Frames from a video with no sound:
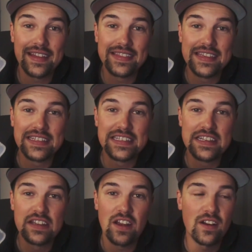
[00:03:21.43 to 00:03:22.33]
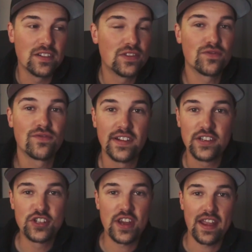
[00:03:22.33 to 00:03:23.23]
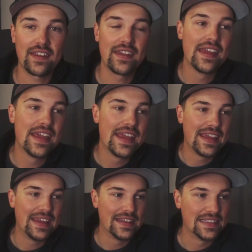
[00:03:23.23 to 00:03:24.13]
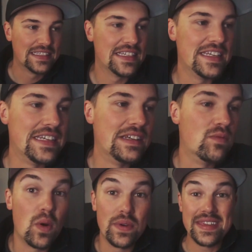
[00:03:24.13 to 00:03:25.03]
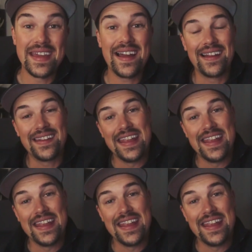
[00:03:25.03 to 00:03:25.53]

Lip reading: Got the SD cards ready to check and see what we got.